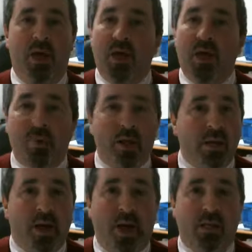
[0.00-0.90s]
And by
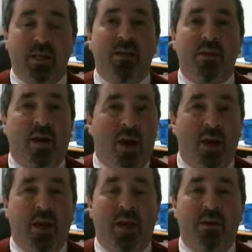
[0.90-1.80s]
golly, if I
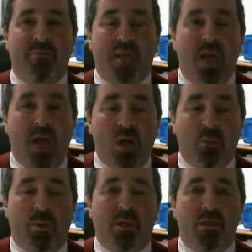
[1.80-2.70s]
have an
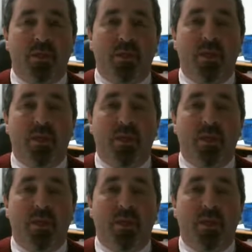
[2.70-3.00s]
ailment